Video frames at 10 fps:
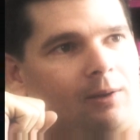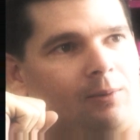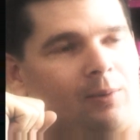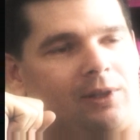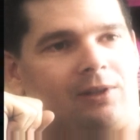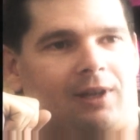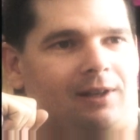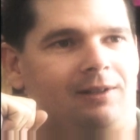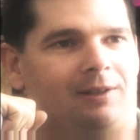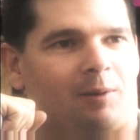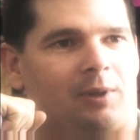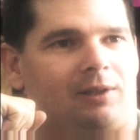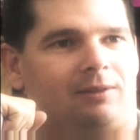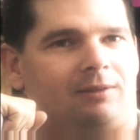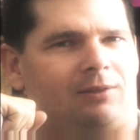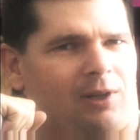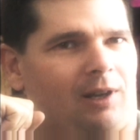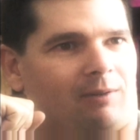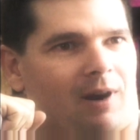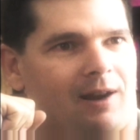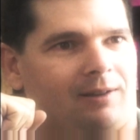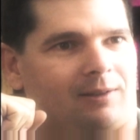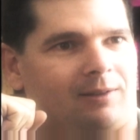what, are you kidding? I mean, you're kidding, right?